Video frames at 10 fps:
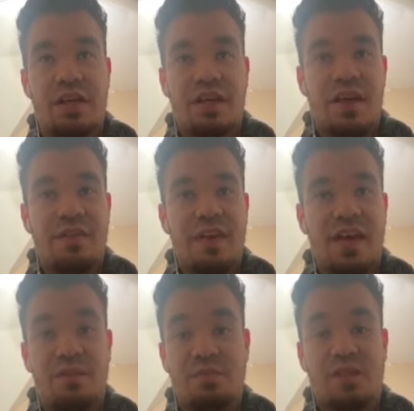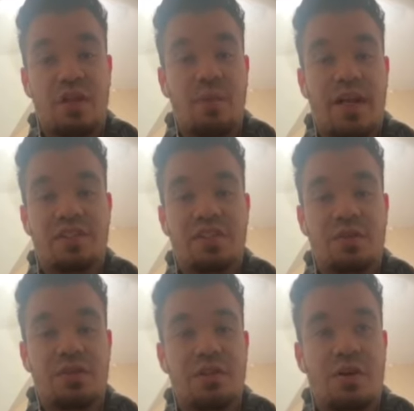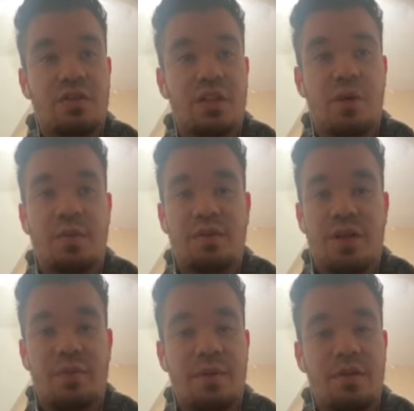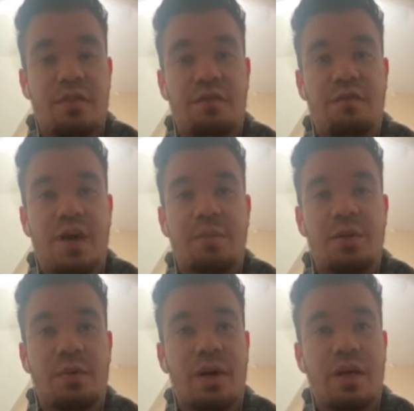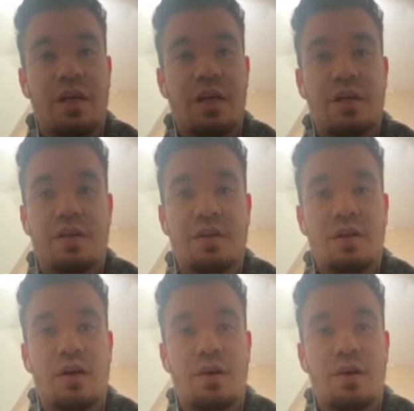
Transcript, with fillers: And then go back to doing shows, I'm hoping around maybe February or,